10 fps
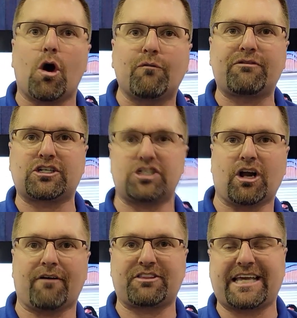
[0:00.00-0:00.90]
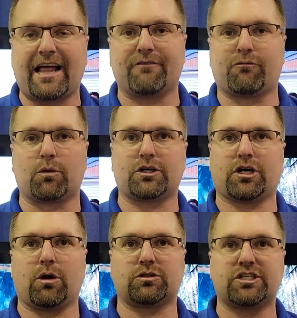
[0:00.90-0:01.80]
no fishing off the California
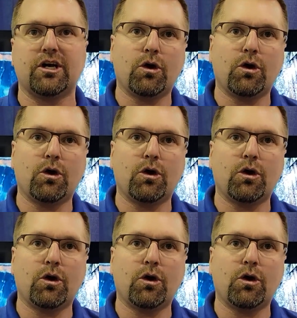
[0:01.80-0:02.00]
coast.